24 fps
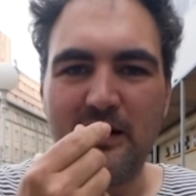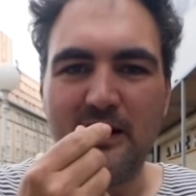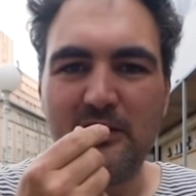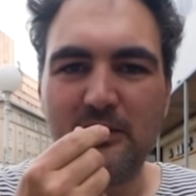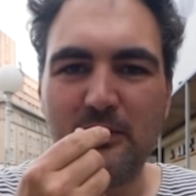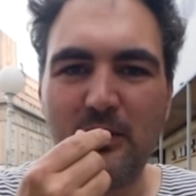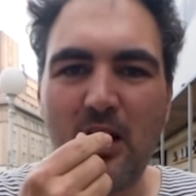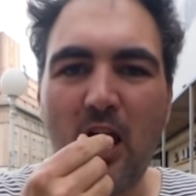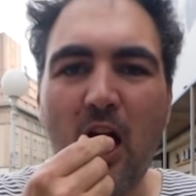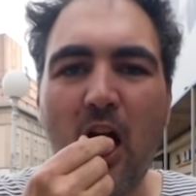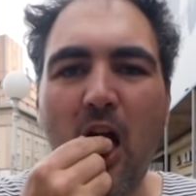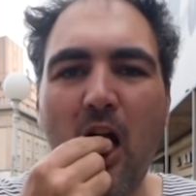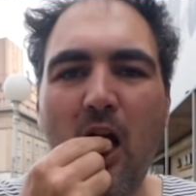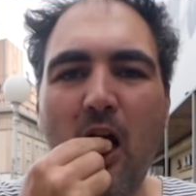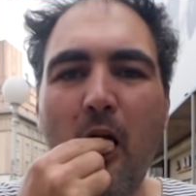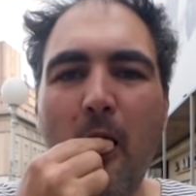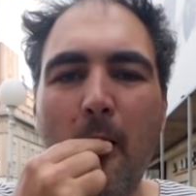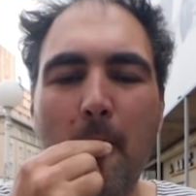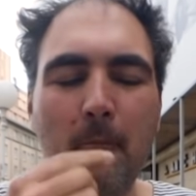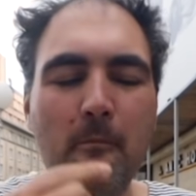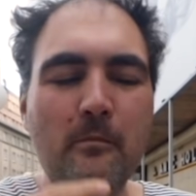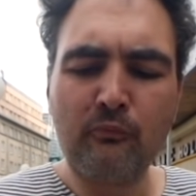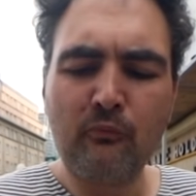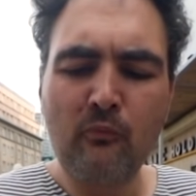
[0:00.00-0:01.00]
this one.
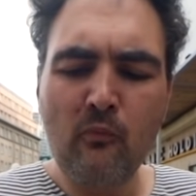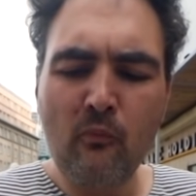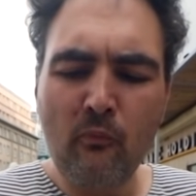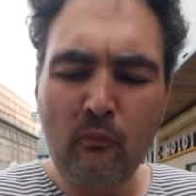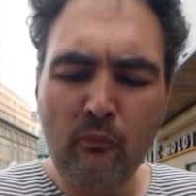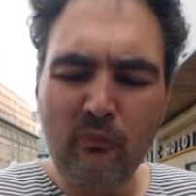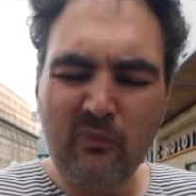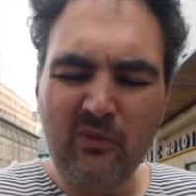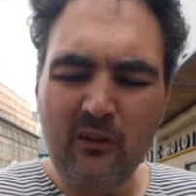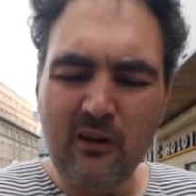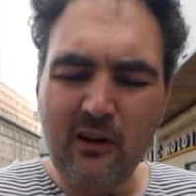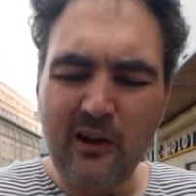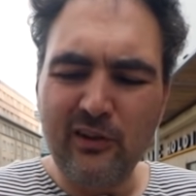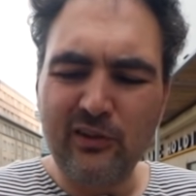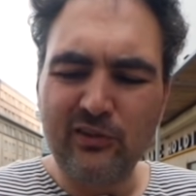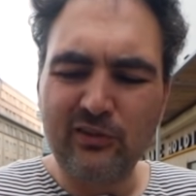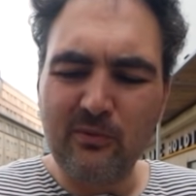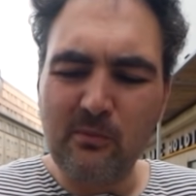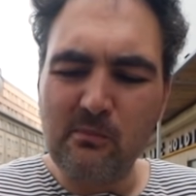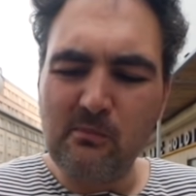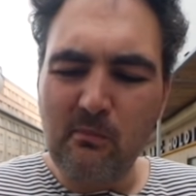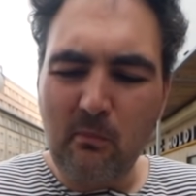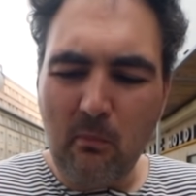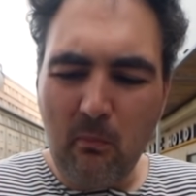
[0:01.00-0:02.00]
It's
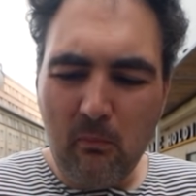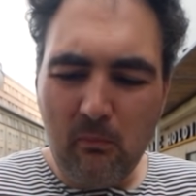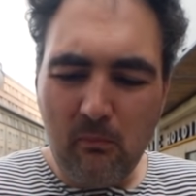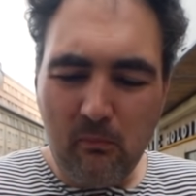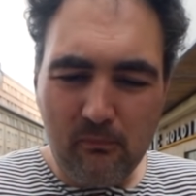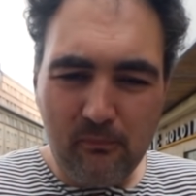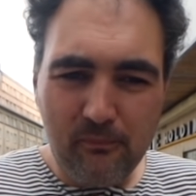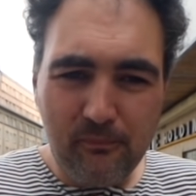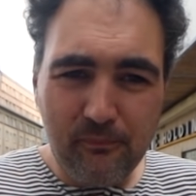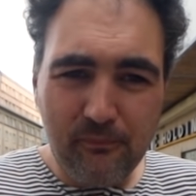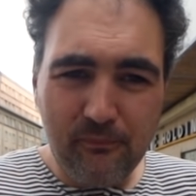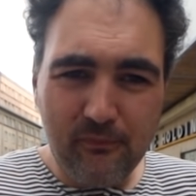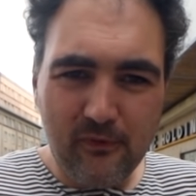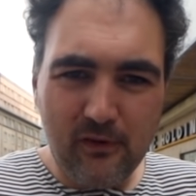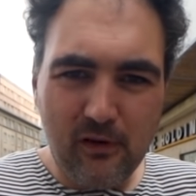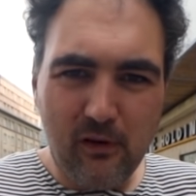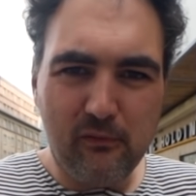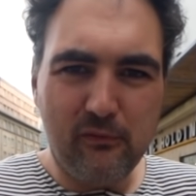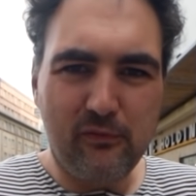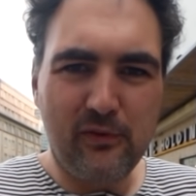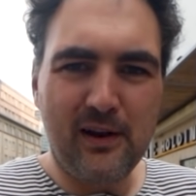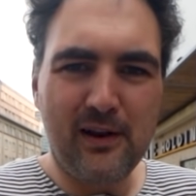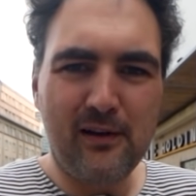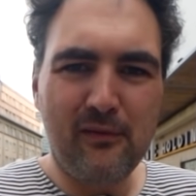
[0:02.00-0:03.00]

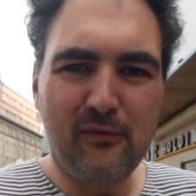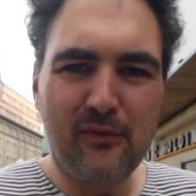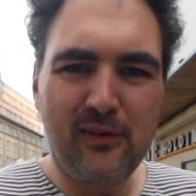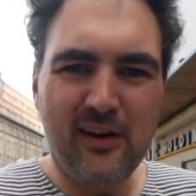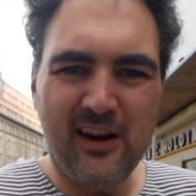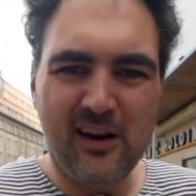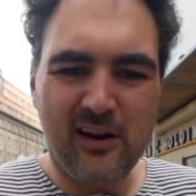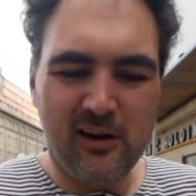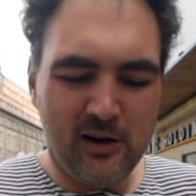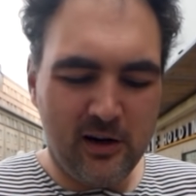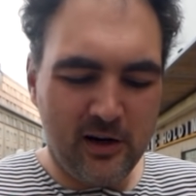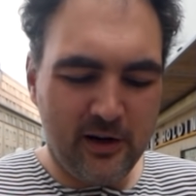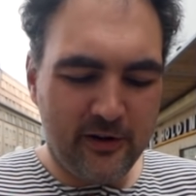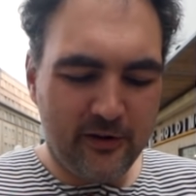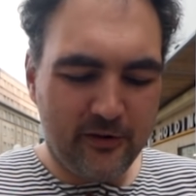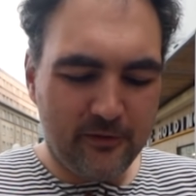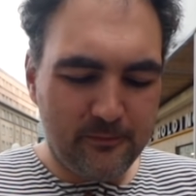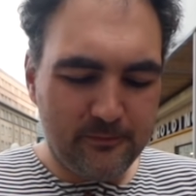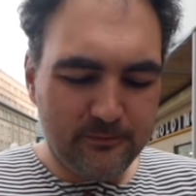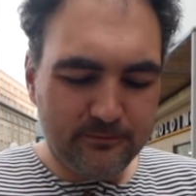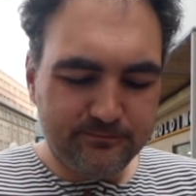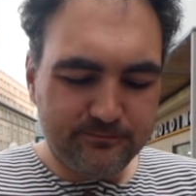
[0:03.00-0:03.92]
very, very hard.